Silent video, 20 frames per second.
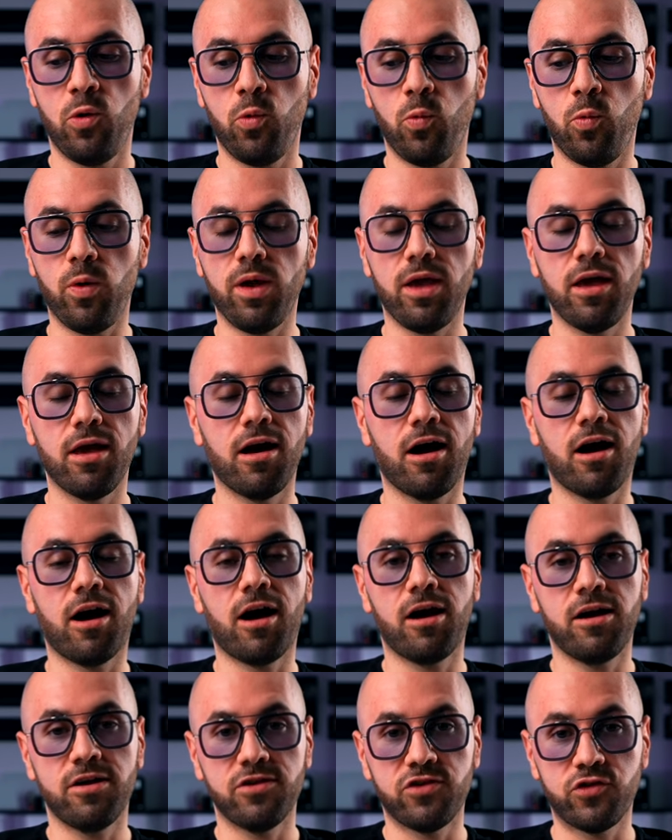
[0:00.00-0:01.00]
we
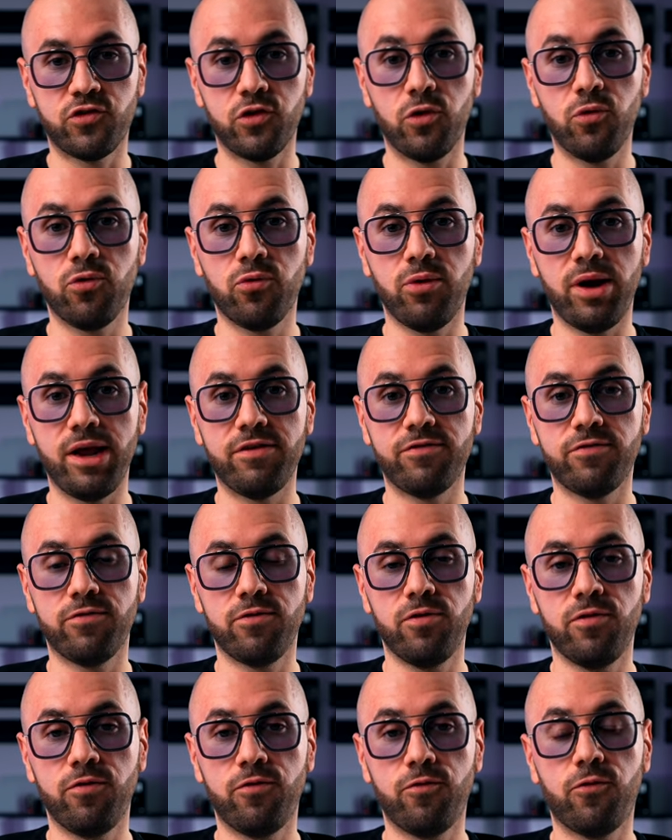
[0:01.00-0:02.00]
are so
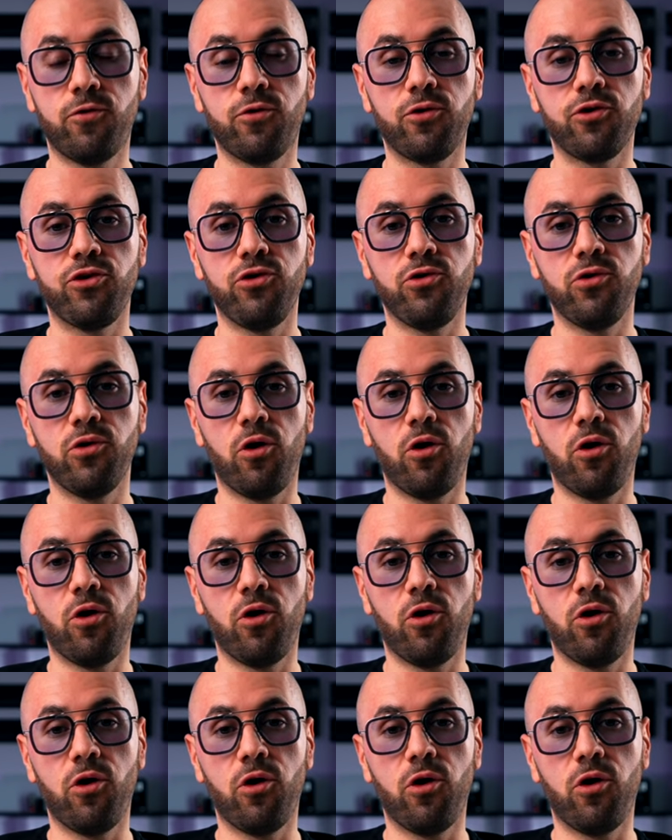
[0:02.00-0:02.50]
grateful for you